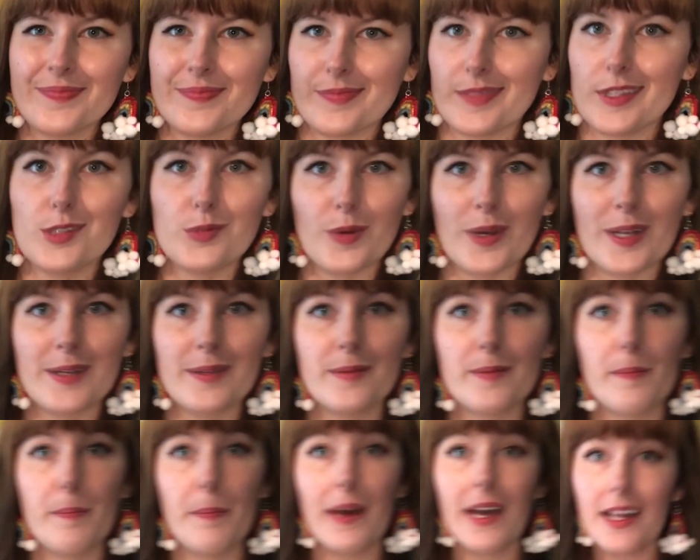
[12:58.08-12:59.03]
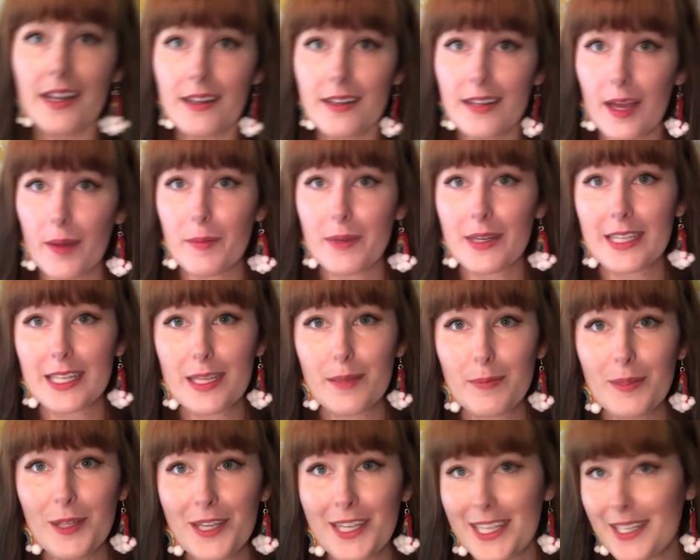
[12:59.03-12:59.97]
this one, but I'm gonna
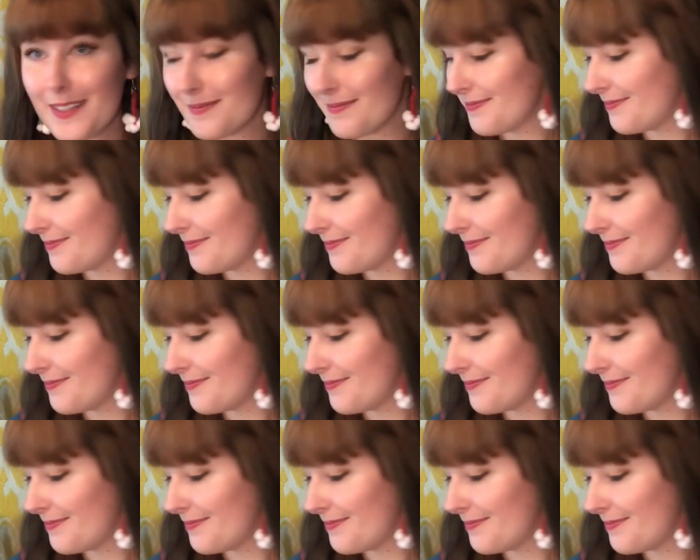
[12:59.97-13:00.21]
keep looking.